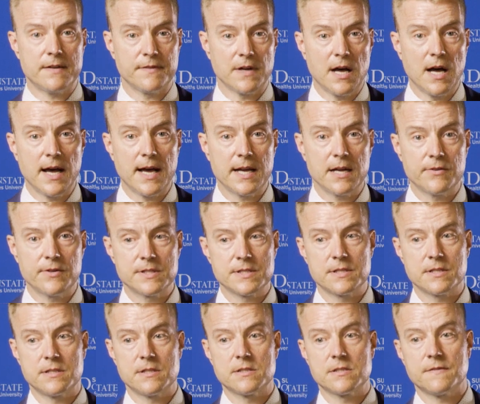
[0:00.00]
a higher
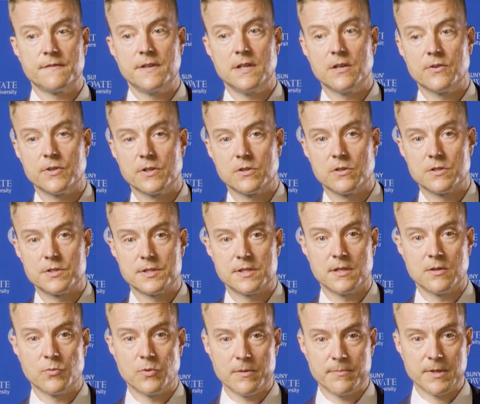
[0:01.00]
incidence of hearing loss
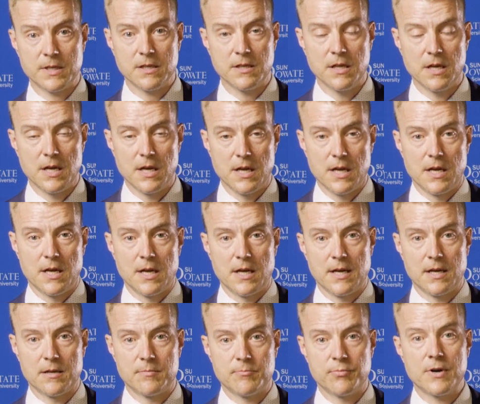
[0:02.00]
than women,
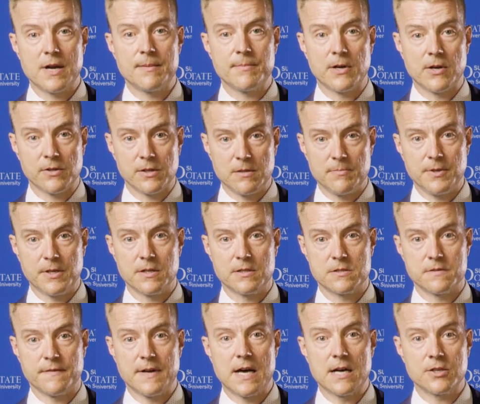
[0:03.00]
primarily
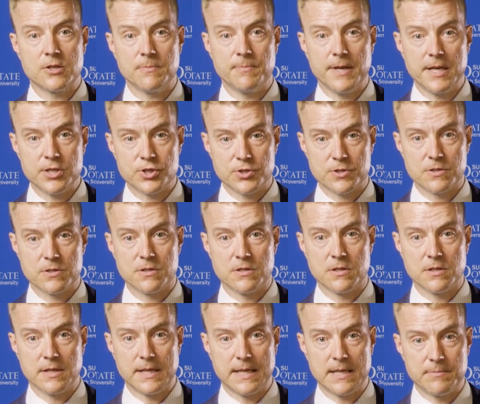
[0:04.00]
because of
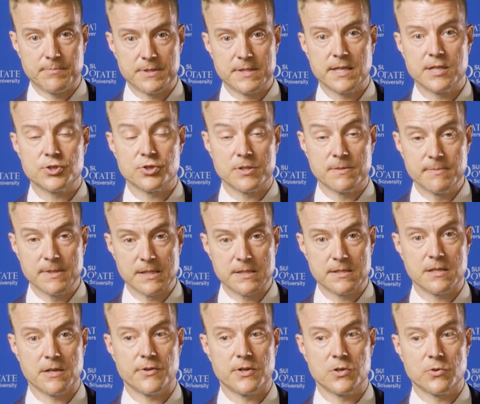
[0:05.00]
occupational and potentially
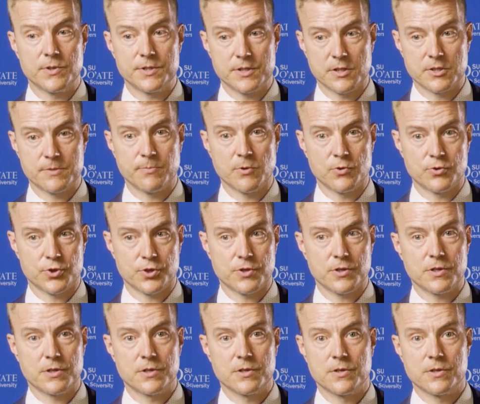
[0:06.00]
military noise exposure.